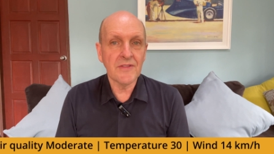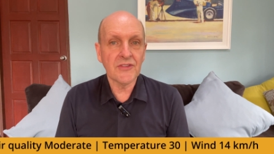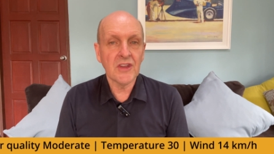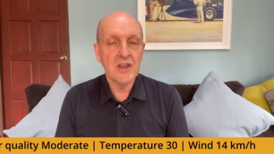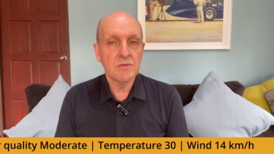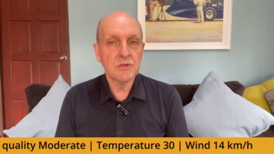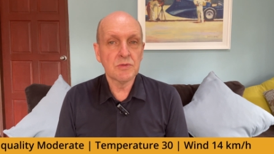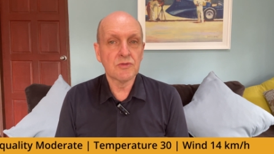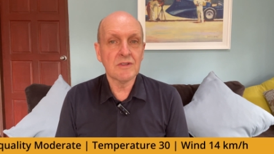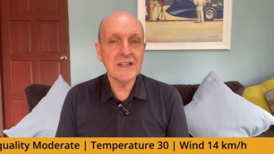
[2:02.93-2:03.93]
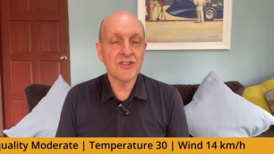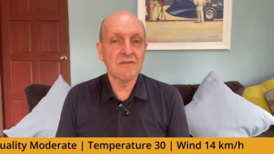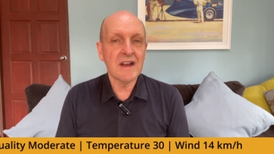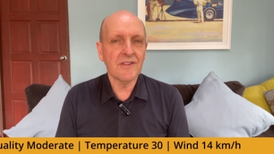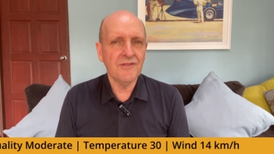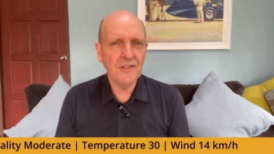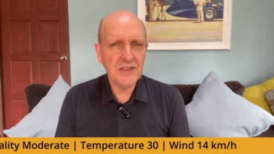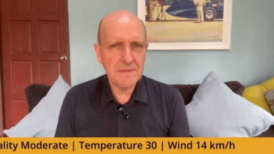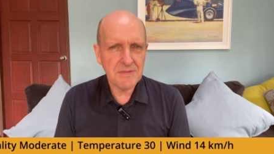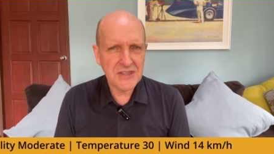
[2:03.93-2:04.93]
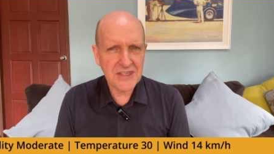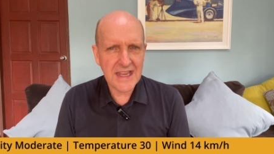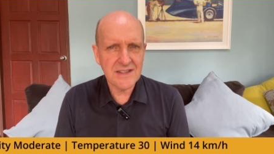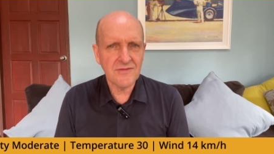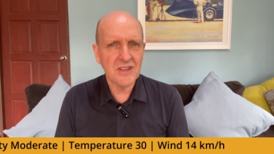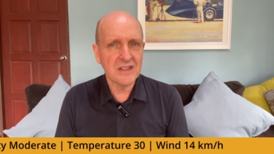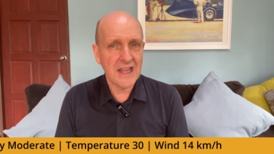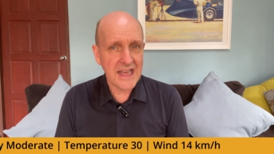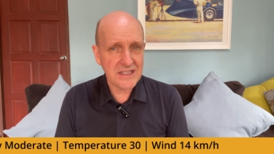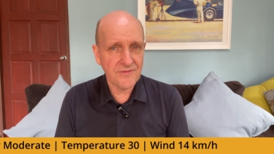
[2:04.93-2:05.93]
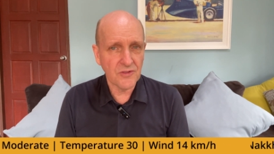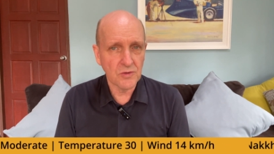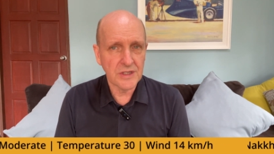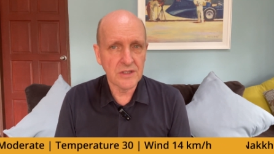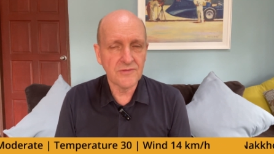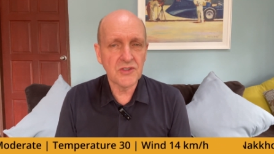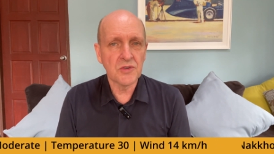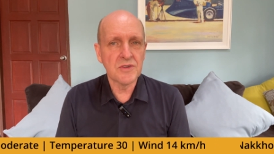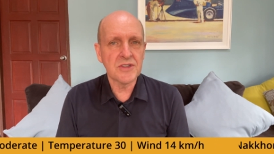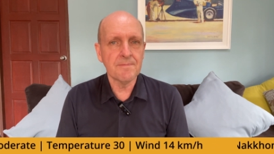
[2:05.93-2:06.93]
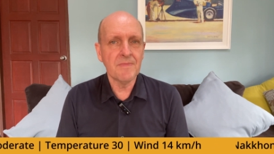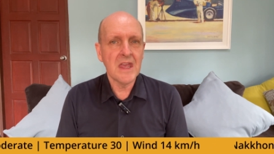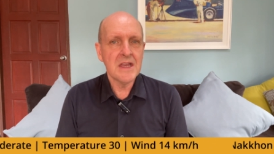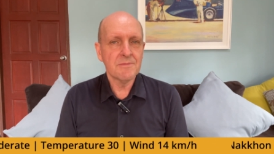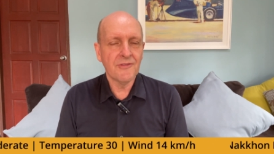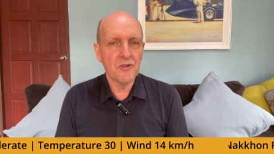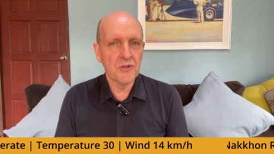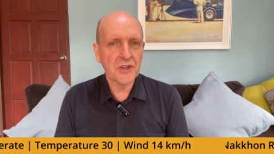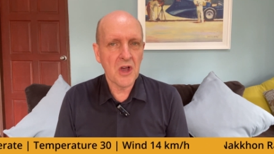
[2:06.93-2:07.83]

months, which would reach around 50% of the last full year of tourism before the